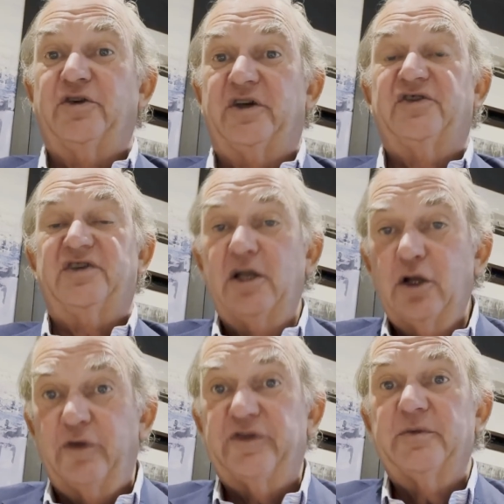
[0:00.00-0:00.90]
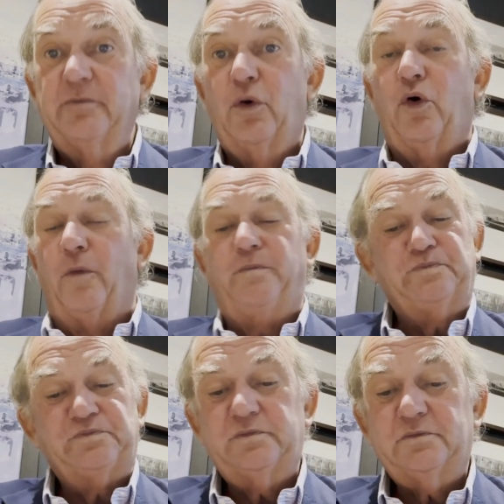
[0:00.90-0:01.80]
You're going to see lots more
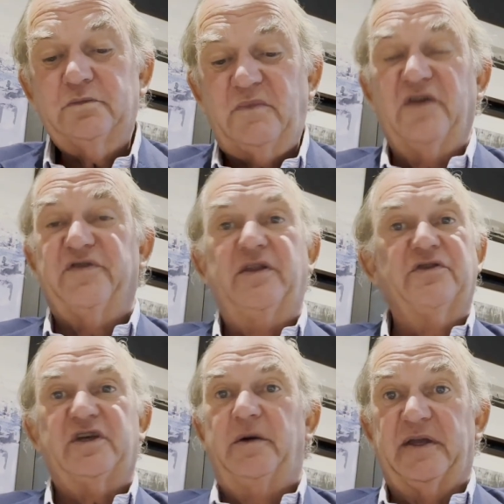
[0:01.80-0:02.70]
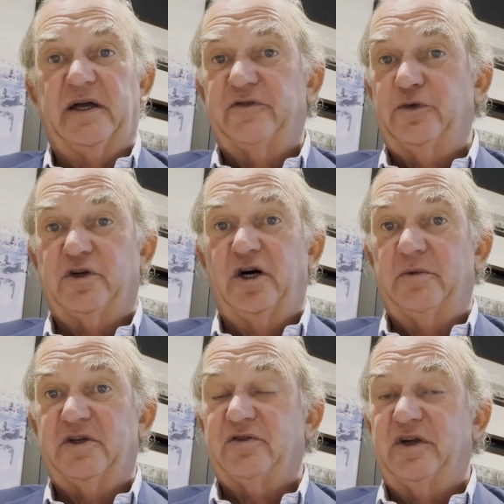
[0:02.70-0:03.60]
events coming out through
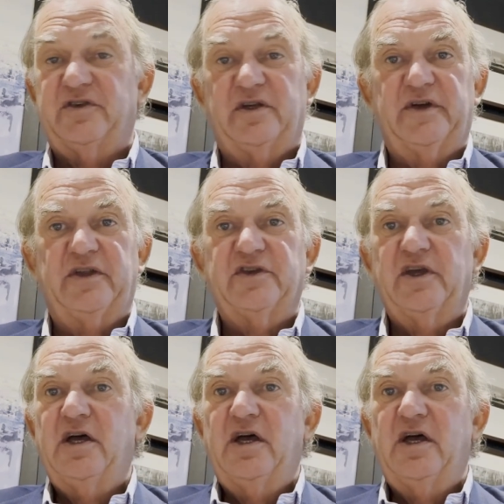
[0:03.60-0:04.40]
Karma Curated events.